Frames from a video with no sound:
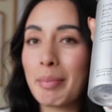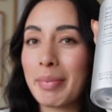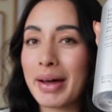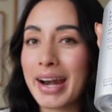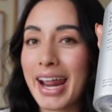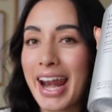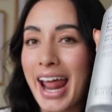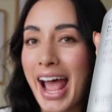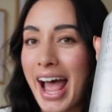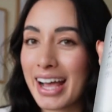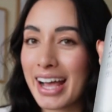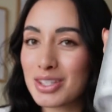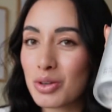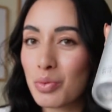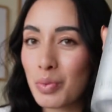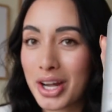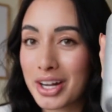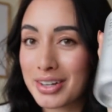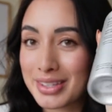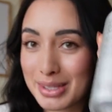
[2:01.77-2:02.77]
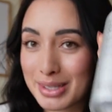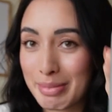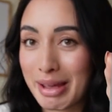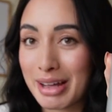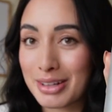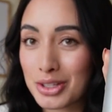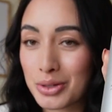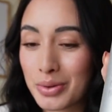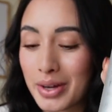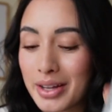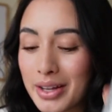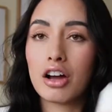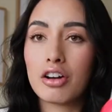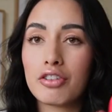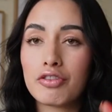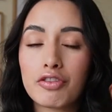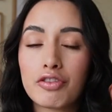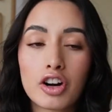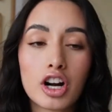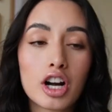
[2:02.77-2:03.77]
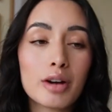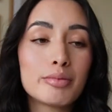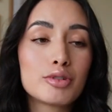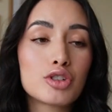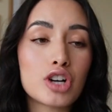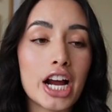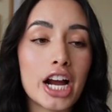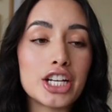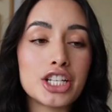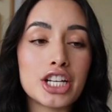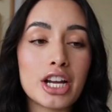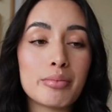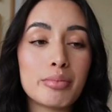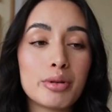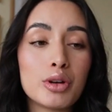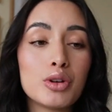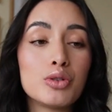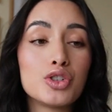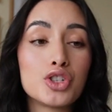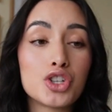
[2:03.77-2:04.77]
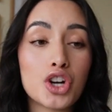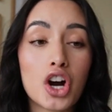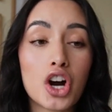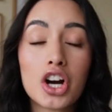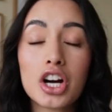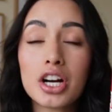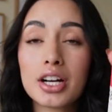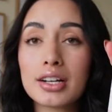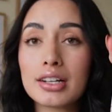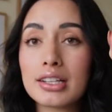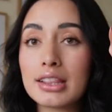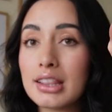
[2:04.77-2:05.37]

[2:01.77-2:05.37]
but it has a weird smell to it. Verb Dry Shampoo Dark.